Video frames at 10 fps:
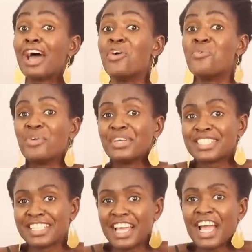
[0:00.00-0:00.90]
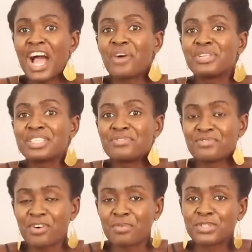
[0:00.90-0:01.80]
I was I was
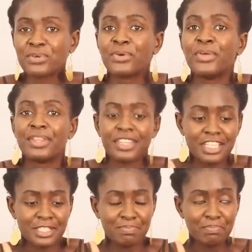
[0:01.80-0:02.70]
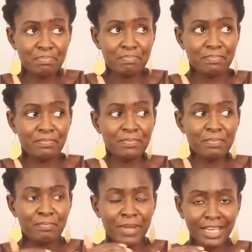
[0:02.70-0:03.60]
informed. So this
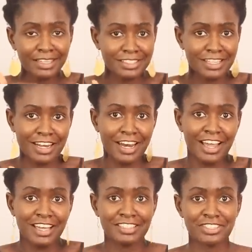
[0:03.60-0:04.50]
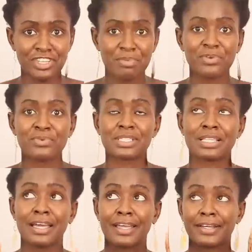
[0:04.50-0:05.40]
packet that I got in Germany was
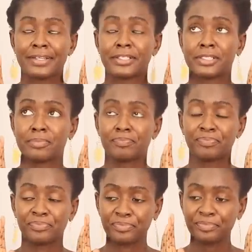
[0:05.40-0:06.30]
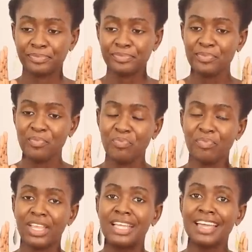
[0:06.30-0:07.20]
like um,
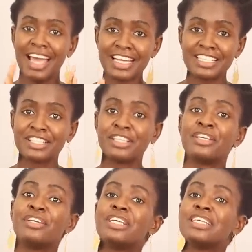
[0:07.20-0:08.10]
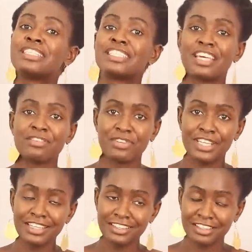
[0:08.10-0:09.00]
it had
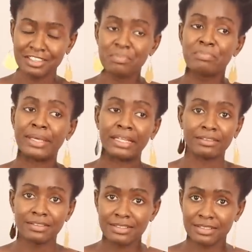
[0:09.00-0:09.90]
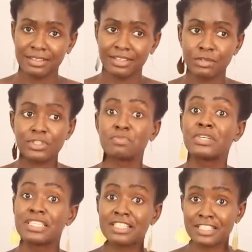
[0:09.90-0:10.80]
seven pills it was
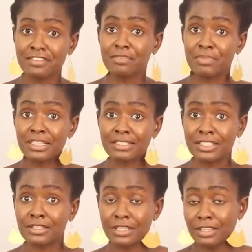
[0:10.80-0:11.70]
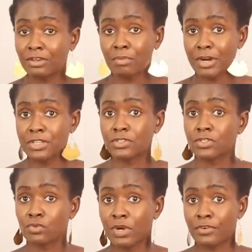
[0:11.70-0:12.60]
missing seven pills in, in
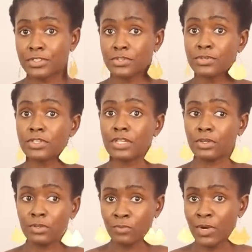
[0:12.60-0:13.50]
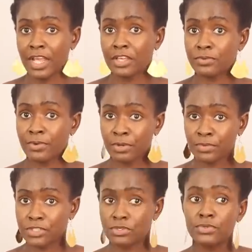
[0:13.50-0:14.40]
comparison to what I was used uh, what I, I
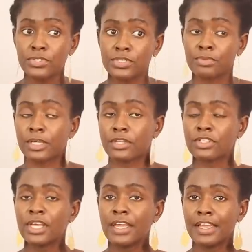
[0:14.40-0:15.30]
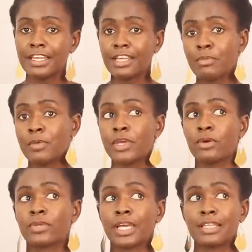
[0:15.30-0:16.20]
was used to because in Namibia I
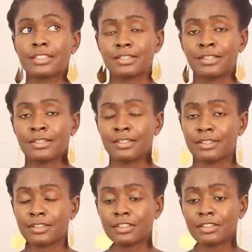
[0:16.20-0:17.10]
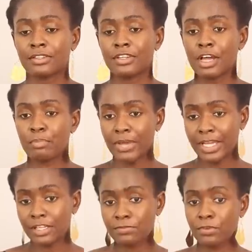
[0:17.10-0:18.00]
would get uh, a
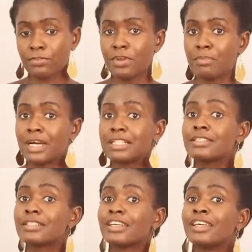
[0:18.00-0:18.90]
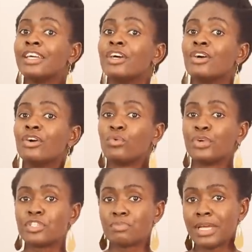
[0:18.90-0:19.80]
packet for three months,
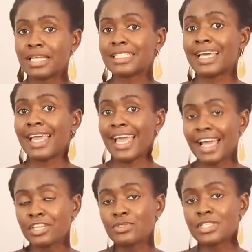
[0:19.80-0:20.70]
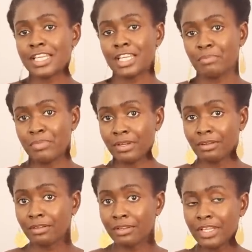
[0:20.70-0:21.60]
which meant I had to take a
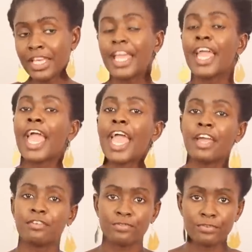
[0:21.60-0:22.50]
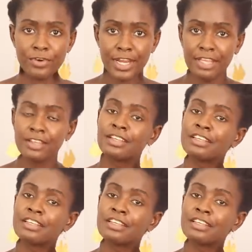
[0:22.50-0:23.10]
pill every